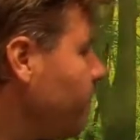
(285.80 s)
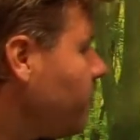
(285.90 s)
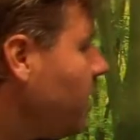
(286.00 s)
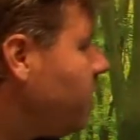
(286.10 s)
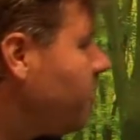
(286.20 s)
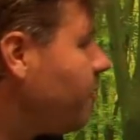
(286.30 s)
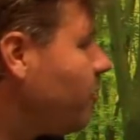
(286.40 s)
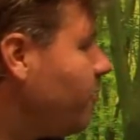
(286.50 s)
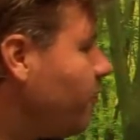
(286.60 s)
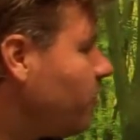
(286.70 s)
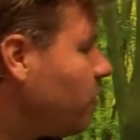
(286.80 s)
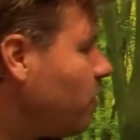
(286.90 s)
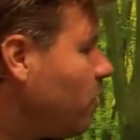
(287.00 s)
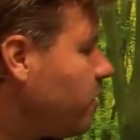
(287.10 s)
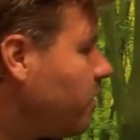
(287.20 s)
And then the prefrontal
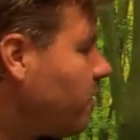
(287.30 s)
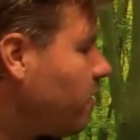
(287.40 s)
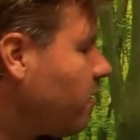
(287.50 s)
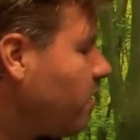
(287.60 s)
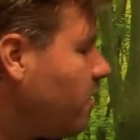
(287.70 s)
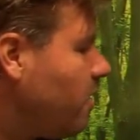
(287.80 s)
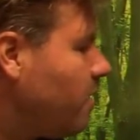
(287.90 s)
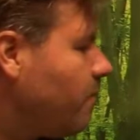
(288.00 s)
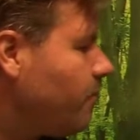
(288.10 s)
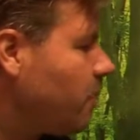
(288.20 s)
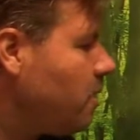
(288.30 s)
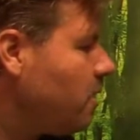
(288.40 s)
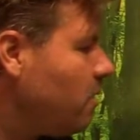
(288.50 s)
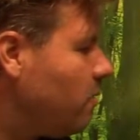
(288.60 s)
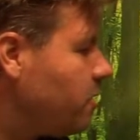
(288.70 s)
cortex,
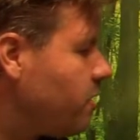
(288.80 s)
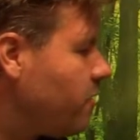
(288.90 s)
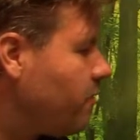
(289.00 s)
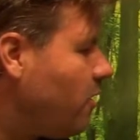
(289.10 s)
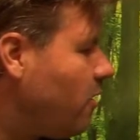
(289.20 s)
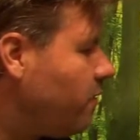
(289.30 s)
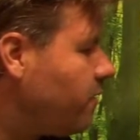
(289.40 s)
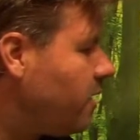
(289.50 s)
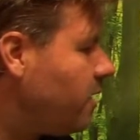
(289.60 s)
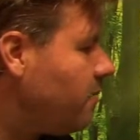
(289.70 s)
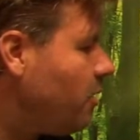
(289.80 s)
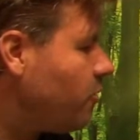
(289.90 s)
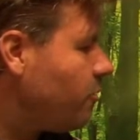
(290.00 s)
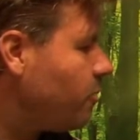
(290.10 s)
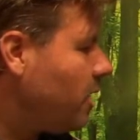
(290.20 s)
which is involved in
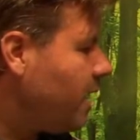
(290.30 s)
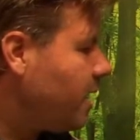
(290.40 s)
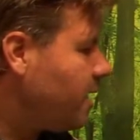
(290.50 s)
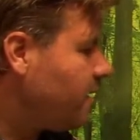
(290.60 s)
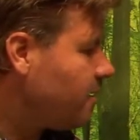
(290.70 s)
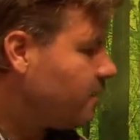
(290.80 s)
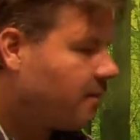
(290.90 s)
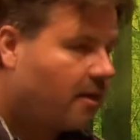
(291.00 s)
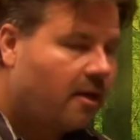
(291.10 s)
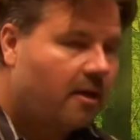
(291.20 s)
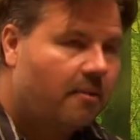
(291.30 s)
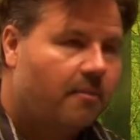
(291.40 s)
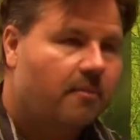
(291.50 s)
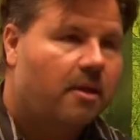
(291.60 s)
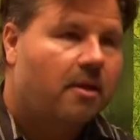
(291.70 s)
motor planning.
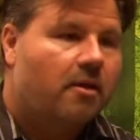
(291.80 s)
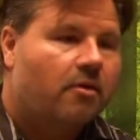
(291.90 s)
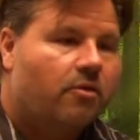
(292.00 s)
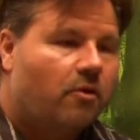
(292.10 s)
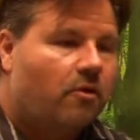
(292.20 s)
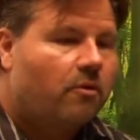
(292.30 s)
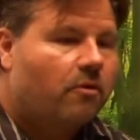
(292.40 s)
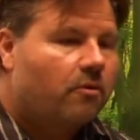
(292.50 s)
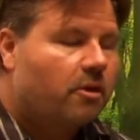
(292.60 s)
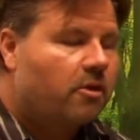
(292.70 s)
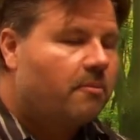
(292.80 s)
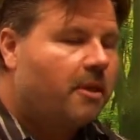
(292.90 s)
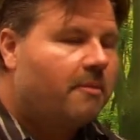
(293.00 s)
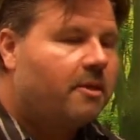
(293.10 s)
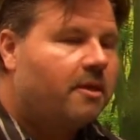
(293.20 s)
So you
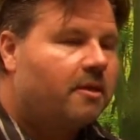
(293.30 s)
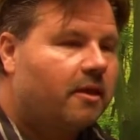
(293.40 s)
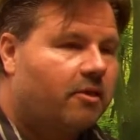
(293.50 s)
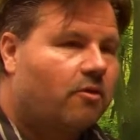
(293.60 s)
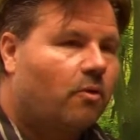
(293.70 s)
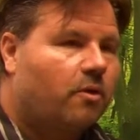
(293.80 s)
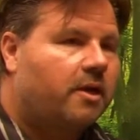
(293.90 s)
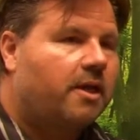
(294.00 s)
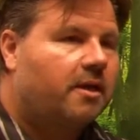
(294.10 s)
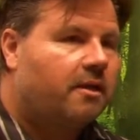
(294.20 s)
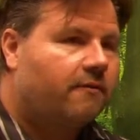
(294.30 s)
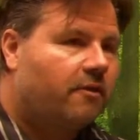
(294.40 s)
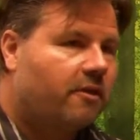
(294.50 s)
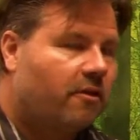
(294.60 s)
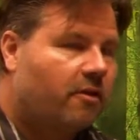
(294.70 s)
may be less coordinated if
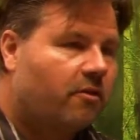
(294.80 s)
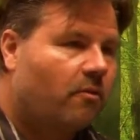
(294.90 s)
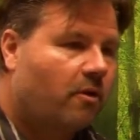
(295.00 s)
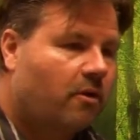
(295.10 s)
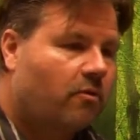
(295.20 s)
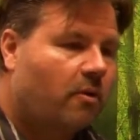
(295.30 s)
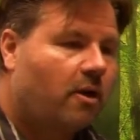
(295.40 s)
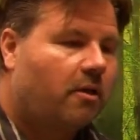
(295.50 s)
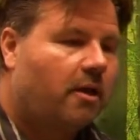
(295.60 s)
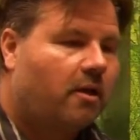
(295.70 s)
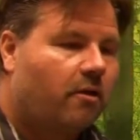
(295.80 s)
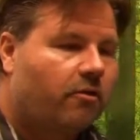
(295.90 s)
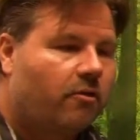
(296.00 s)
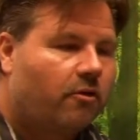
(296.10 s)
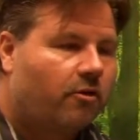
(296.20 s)
this area doesn't work as well, and
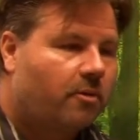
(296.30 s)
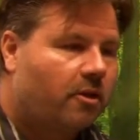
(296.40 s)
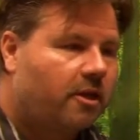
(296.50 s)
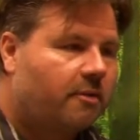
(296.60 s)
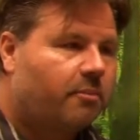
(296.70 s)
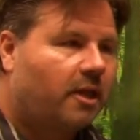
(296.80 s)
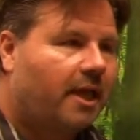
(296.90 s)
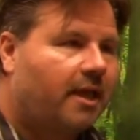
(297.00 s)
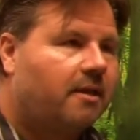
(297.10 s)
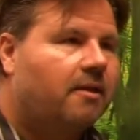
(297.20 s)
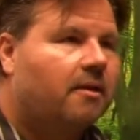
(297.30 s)
also your ability to plan